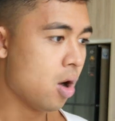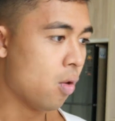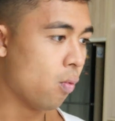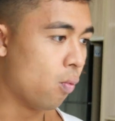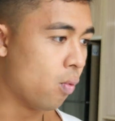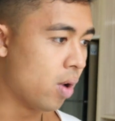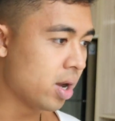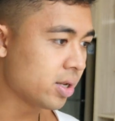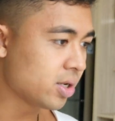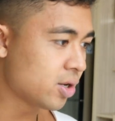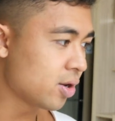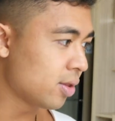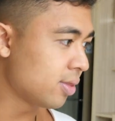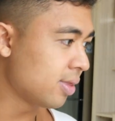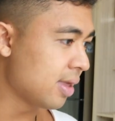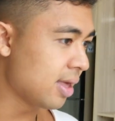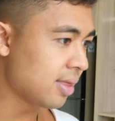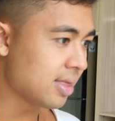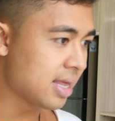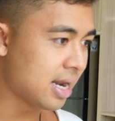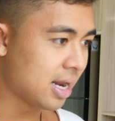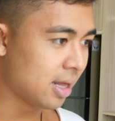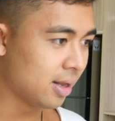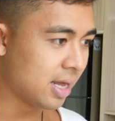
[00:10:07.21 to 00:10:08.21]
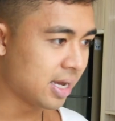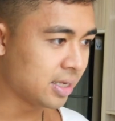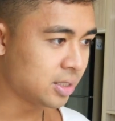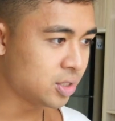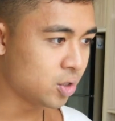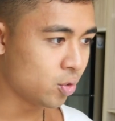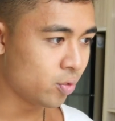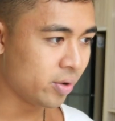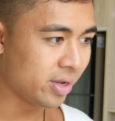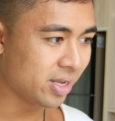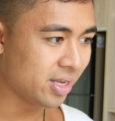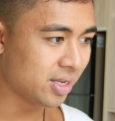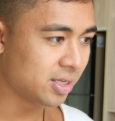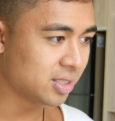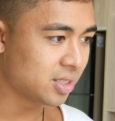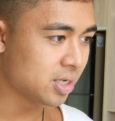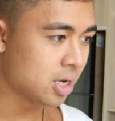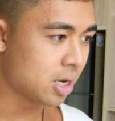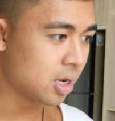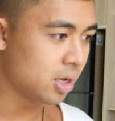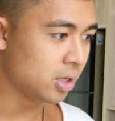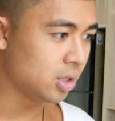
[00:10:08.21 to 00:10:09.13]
One good thing that I like doing is uh,